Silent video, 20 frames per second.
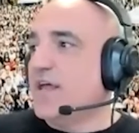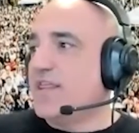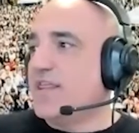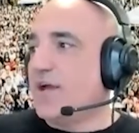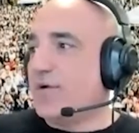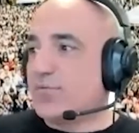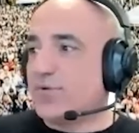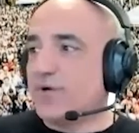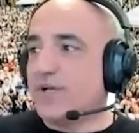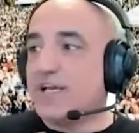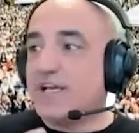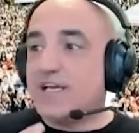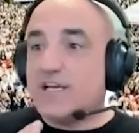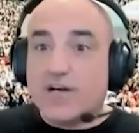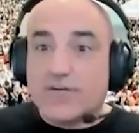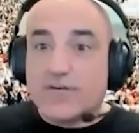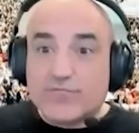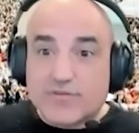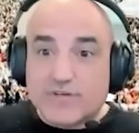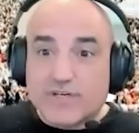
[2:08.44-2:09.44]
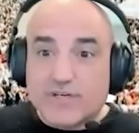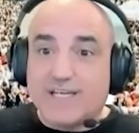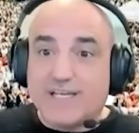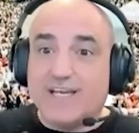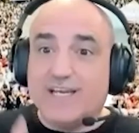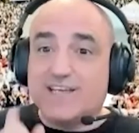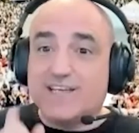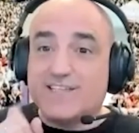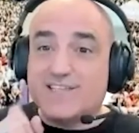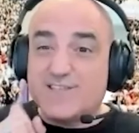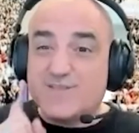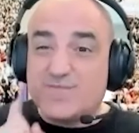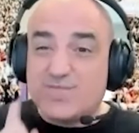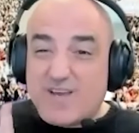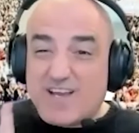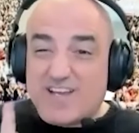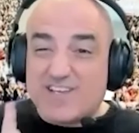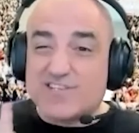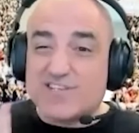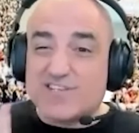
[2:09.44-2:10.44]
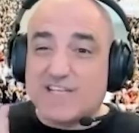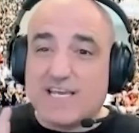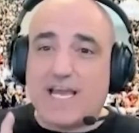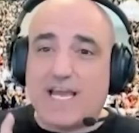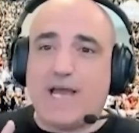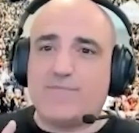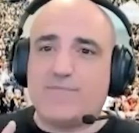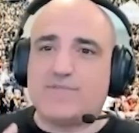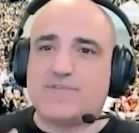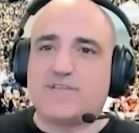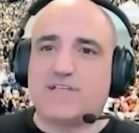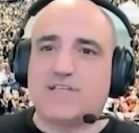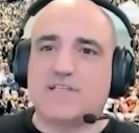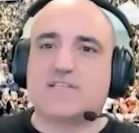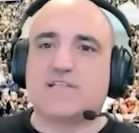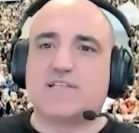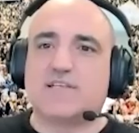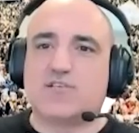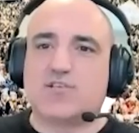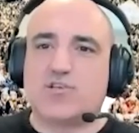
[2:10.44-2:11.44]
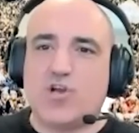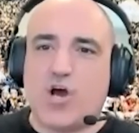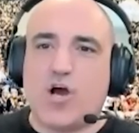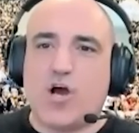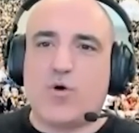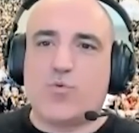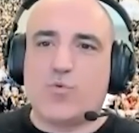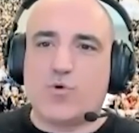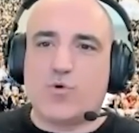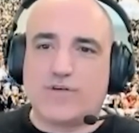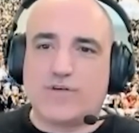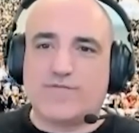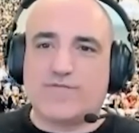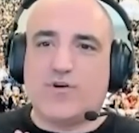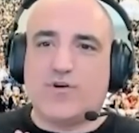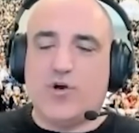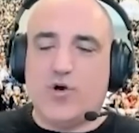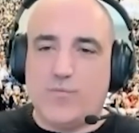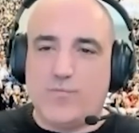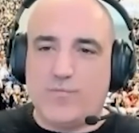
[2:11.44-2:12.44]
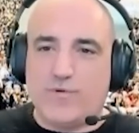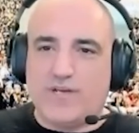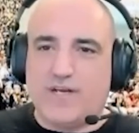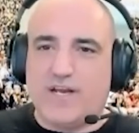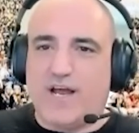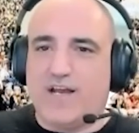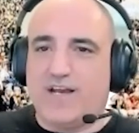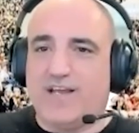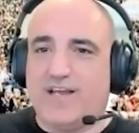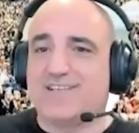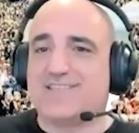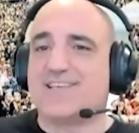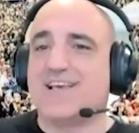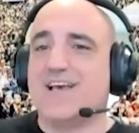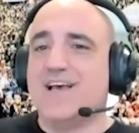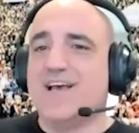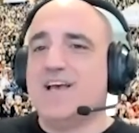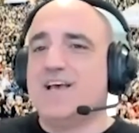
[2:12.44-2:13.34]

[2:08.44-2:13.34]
That recovery, especially abstinence, does not work for opiate addicts.